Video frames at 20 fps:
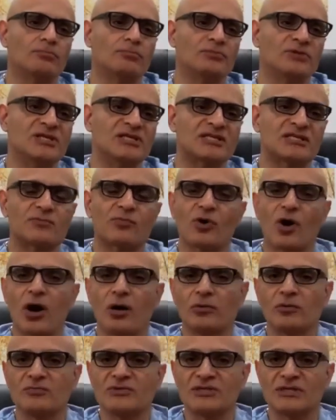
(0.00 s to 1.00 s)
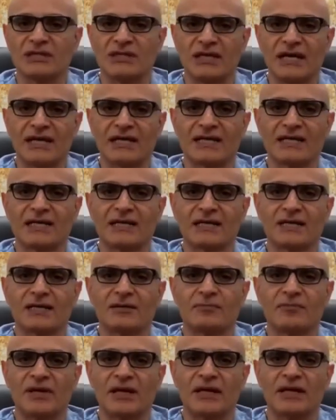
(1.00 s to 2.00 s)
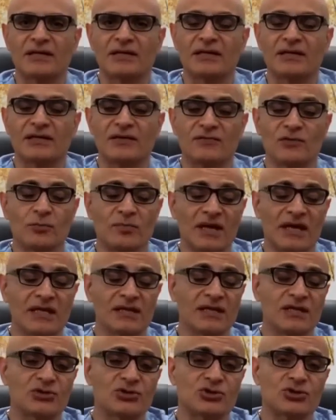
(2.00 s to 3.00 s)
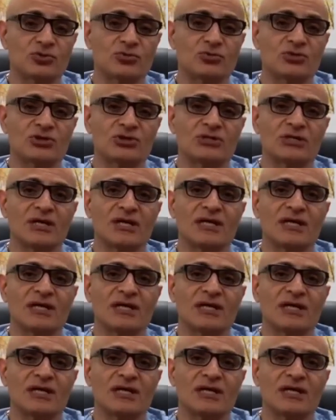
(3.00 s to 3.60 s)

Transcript: Disc problems in the neck can give you pain that shoots